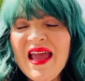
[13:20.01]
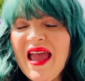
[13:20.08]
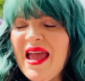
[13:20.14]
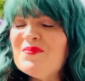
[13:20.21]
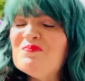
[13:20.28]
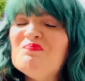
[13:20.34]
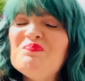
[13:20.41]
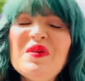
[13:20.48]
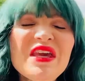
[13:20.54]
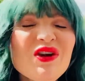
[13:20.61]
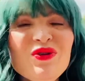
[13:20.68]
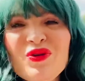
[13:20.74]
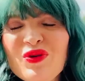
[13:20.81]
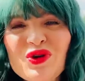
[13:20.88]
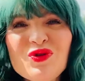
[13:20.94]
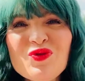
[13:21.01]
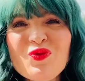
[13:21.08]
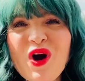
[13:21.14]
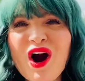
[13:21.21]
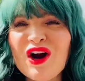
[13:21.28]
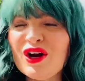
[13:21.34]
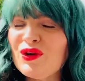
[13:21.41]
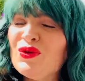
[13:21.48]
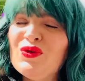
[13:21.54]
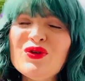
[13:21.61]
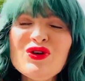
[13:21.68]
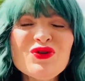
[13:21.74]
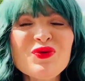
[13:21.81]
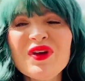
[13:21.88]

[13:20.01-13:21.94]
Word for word: And be who you are and who you